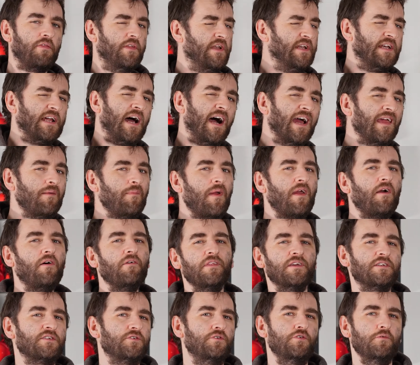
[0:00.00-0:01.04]
The timing on
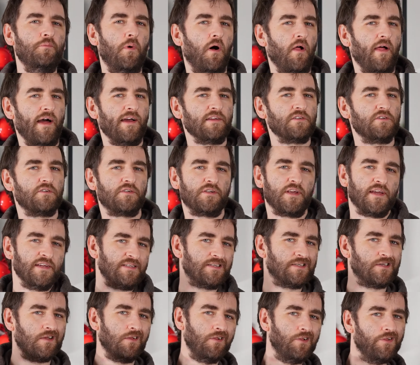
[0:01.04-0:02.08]
this 2-ball exercise
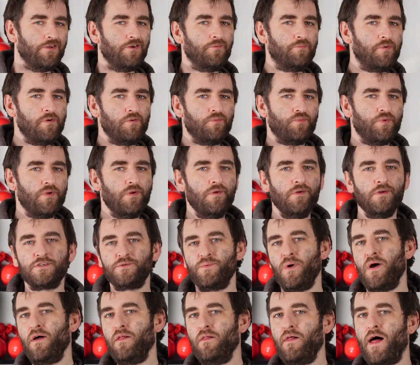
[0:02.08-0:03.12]
is a little bit weird as
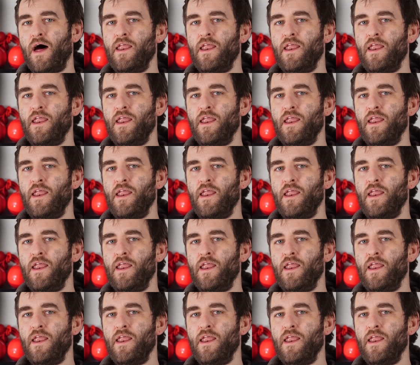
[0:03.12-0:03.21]
well,